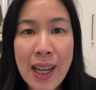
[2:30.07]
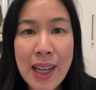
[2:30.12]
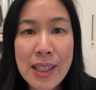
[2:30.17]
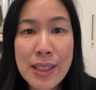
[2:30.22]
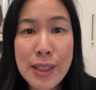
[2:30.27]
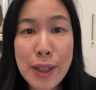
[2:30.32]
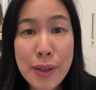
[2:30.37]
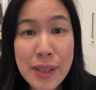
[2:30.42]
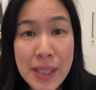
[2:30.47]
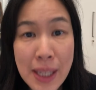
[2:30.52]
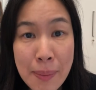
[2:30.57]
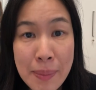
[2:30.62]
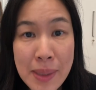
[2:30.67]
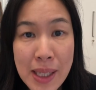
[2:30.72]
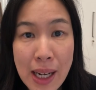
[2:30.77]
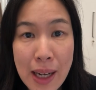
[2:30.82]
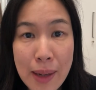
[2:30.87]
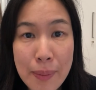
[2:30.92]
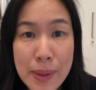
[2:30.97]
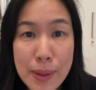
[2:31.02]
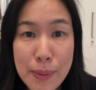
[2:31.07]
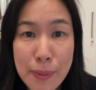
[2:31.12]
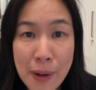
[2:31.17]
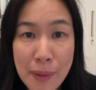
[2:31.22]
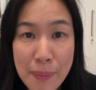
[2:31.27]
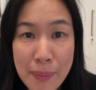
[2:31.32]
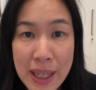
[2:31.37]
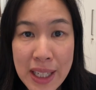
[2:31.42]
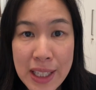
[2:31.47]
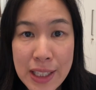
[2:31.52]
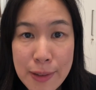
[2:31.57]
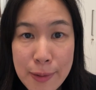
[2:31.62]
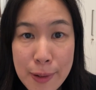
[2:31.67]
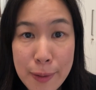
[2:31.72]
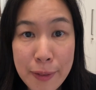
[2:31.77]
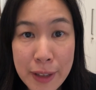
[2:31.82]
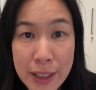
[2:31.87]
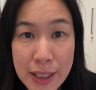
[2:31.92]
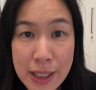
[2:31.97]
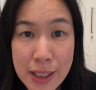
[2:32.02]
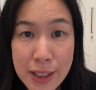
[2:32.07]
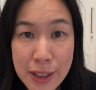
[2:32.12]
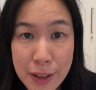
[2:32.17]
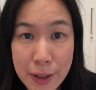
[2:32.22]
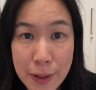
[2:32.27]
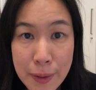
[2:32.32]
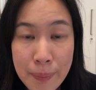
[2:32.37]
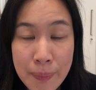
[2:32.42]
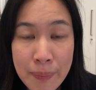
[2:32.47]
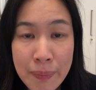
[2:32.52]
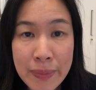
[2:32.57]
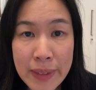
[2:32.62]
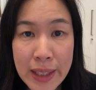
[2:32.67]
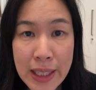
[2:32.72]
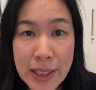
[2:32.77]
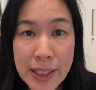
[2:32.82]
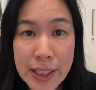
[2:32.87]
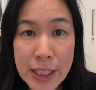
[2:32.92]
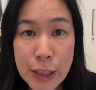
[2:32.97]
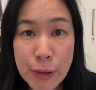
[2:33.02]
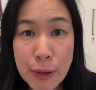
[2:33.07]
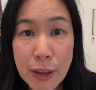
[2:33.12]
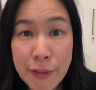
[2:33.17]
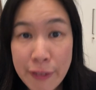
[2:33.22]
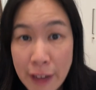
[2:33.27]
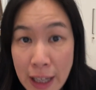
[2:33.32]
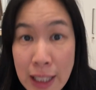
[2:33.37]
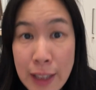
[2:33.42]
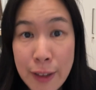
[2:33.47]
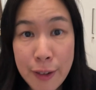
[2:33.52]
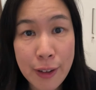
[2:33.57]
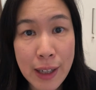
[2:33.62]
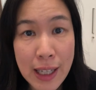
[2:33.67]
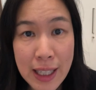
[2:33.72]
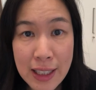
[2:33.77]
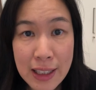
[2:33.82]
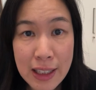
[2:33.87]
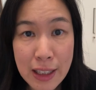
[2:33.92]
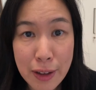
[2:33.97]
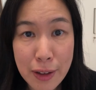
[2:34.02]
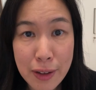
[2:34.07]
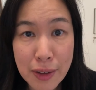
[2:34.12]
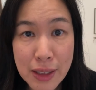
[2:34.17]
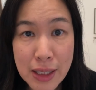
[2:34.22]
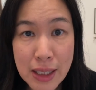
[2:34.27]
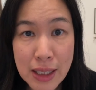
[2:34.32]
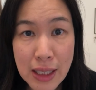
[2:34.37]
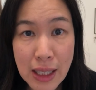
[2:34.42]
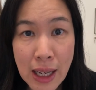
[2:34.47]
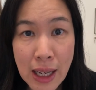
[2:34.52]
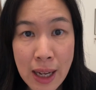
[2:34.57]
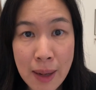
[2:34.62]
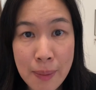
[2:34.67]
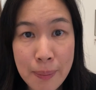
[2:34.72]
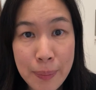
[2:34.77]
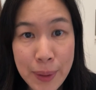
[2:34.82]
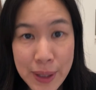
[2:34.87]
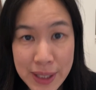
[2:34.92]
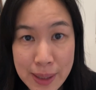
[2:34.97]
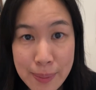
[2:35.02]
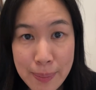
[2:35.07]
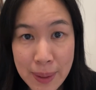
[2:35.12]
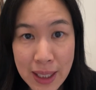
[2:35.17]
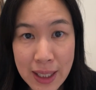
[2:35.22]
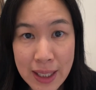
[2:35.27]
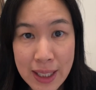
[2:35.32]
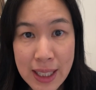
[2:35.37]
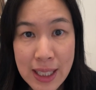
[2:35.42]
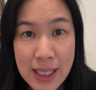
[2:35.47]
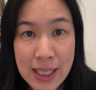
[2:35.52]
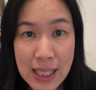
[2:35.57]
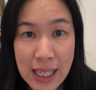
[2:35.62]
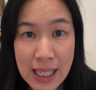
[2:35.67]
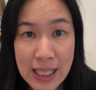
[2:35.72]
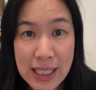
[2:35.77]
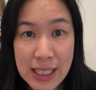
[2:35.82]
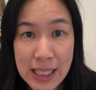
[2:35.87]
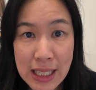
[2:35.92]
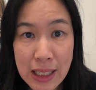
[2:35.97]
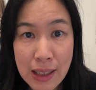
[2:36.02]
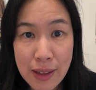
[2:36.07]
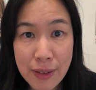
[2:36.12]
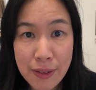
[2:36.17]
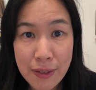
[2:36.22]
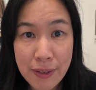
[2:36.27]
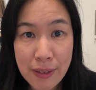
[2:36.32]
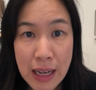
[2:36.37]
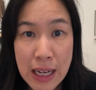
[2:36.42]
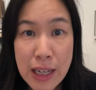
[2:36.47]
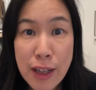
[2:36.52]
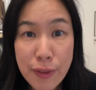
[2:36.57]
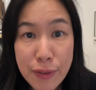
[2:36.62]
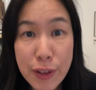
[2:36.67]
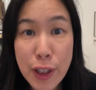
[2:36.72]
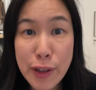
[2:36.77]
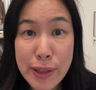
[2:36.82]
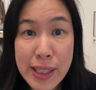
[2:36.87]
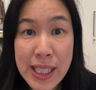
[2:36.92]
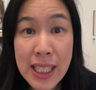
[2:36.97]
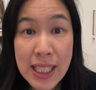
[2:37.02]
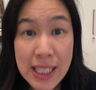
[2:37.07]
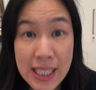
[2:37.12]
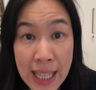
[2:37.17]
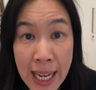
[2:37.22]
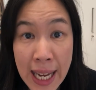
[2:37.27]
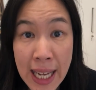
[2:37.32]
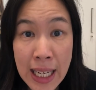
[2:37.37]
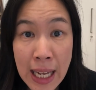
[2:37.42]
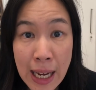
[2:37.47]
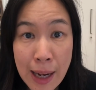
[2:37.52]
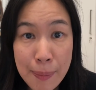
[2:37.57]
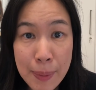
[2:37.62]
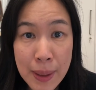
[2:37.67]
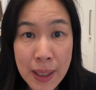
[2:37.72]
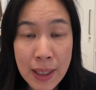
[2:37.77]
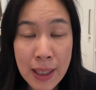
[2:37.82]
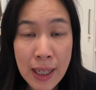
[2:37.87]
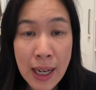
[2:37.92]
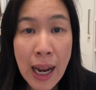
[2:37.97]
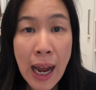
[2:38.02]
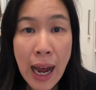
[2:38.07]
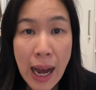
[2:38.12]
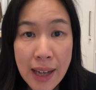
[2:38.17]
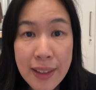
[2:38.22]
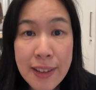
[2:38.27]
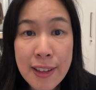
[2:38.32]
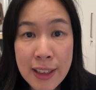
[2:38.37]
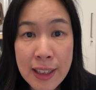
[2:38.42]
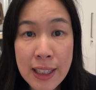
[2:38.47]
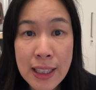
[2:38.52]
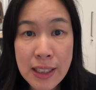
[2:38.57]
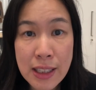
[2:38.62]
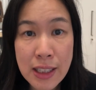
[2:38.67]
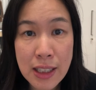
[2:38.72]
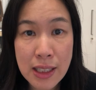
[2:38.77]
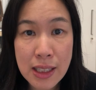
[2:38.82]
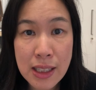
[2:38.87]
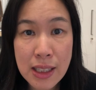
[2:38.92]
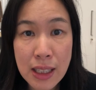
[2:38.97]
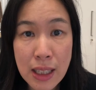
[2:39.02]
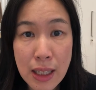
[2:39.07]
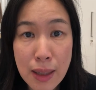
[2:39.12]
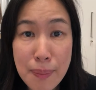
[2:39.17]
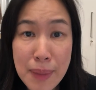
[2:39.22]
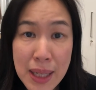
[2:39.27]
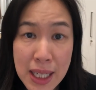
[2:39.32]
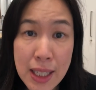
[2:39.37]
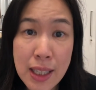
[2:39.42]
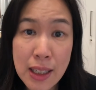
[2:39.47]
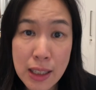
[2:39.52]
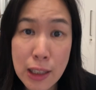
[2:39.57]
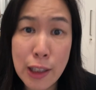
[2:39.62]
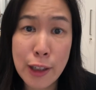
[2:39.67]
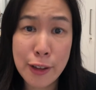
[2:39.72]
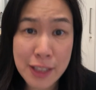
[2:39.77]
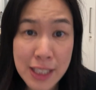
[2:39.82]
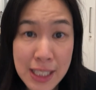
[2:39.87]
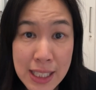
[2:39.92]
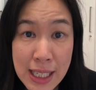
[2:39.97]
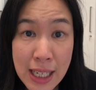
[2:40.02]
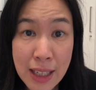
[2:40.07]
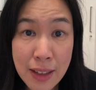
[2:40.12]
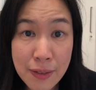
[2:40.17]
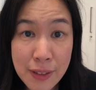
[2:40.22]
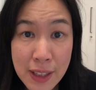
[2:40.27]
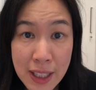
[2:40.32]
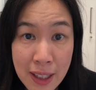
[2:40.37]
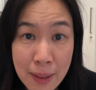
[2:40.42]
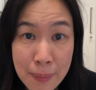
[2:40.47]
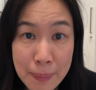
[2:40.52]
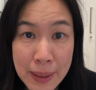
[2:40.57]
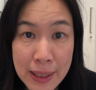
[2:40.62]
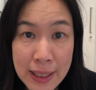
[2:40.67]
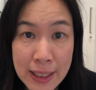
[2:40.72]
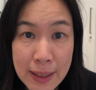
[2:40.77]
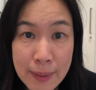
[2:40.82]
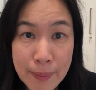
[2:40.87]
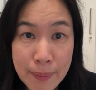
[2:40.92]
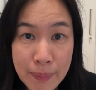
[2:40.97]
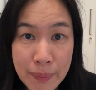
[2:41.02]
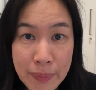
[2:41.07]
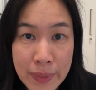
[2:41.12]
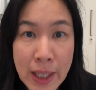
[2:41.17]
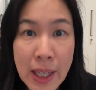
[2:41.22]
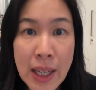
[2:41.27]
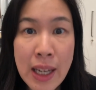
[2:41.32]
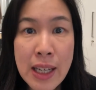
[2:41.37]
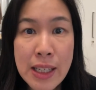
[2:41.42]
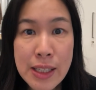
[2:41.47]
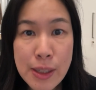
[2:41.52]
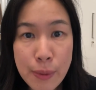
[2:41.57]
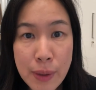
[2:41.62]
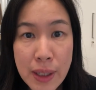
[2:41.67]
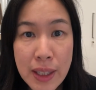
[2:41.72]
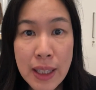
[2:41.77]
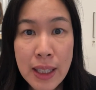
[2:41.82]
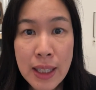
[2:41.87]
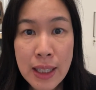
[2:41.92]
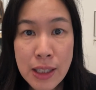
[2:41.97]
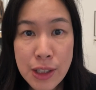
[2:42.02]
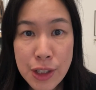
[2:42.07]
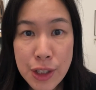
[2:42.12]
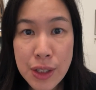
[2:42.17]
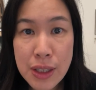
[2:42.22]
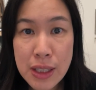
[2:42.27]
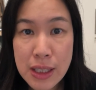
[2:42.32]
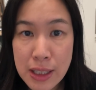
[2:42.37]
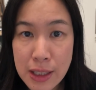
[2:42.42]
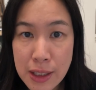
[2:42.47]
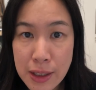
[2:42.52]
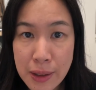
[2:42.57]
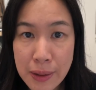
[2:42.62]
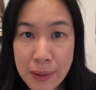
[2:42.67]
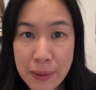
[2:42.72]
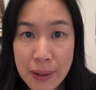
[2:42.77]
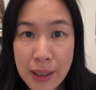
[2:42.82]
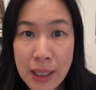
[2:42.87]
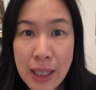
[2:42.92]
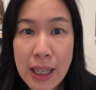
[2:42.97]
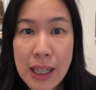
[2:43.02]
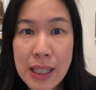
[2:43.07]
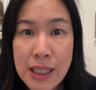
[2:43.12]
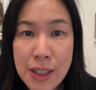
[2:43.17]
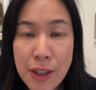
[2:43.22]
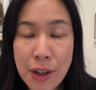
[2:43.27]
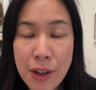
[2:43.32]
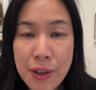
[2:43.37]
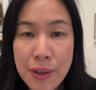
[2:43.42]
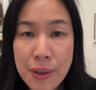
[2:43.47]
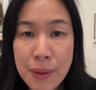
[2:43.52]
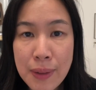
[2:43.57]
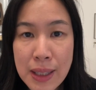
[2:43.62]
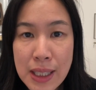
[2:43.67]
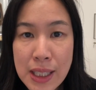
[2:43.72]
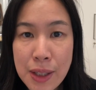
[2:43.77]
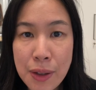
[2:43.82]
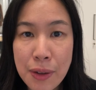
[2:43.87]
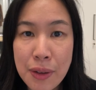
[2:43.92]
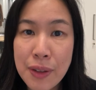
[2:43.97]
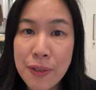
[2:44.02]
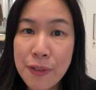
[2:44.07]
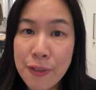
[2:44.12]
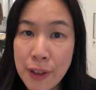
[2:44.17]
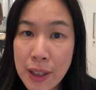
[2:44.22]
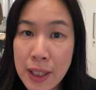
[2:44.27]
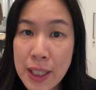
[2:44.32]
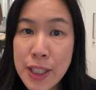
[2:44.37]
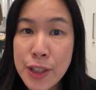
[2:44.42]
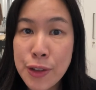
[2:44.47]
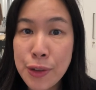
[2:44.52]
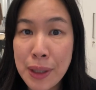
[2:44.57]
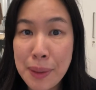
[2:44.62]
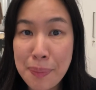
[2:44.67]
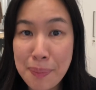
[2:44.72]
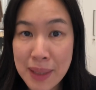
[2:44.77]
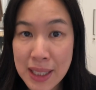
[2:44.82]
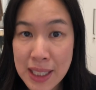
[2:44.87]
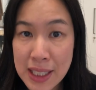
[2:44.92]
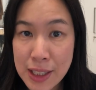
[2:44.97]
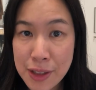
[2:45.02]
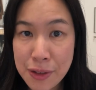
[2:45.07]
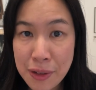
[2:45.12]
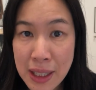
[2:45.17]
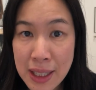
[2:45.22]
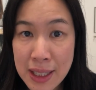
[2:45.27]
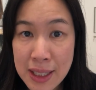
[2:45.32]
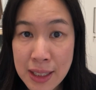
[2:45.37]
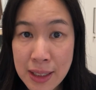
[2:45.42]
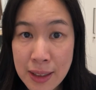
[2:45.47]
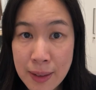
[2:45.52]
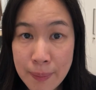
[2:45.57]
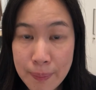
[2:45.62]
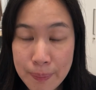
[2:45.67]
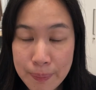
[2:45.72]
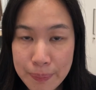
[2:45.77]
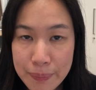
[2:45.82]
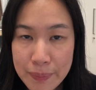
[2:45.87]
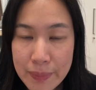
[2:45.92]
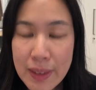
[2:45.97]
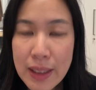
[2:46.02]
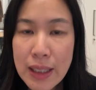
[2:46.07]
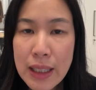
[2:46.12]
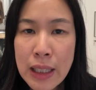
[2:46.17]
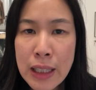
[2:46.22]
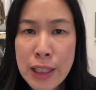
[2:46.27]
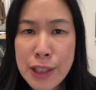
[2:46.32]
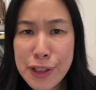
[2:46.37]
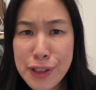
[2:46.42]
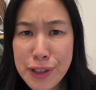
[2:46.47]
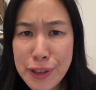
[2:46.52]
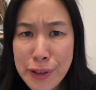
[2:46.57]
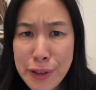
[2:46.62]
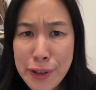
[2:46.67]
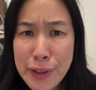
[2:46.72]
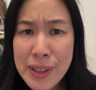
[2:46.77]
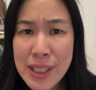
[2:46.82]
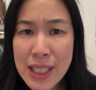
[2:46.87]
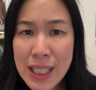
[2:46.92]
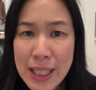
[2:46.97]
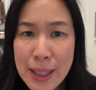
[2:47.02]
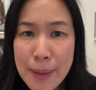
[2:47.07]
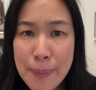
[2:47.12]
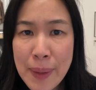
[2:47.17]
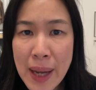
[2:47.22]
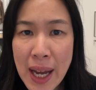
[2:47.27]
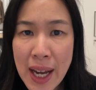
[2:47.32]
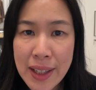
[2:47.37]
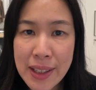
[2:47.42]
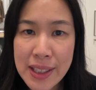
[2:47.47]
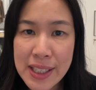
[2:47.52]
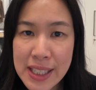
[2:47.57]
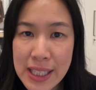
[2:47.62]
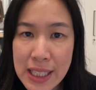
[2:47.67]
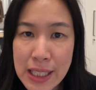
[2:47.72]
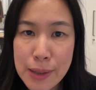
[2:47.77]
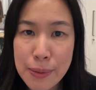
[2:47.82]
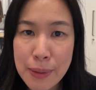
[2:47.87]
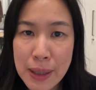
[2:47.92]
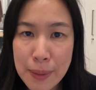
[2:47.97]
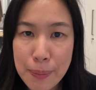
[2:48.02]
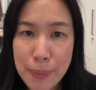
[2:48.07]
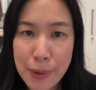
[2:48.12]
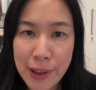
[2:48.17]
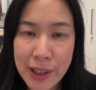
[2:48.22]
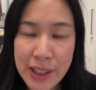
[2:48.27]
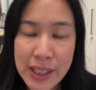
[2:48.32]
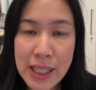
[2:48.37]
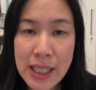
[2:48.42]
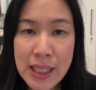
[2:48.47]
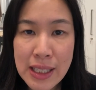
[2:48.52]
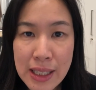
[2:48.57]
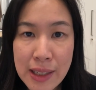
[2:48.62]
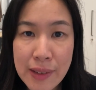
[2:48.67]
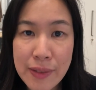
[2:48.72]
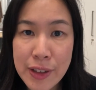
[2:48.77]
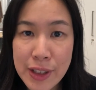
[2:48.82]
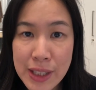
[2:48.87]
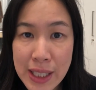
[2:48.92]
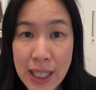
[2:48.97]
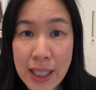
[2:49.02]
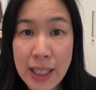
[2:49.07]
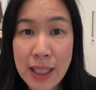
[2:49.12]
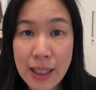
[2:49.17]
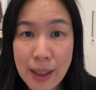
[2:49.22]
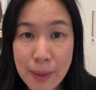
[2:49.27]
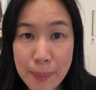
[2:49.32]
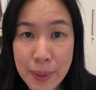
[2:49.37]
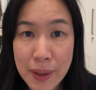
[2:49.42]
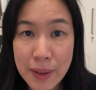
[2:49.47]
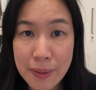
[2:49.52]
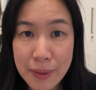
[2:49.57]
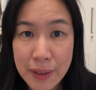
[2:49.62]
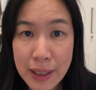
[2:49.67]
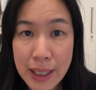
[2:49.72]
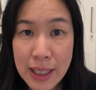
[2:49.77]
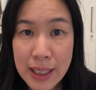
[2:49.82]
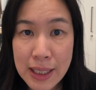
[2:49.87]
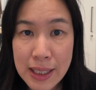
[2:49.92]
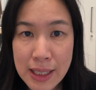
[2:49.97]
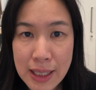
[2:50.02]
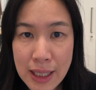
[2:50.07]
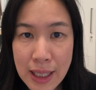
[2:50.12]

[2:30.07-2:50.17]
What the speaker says: So sometimes what management want to do is to evaluate those possibilities and see if any of those things can happen other than just the immediate closing down of the company. So what they can choose to do is go through what's called a voluntary administration. It's usually about a 6-week process, give or take a couple of weeks,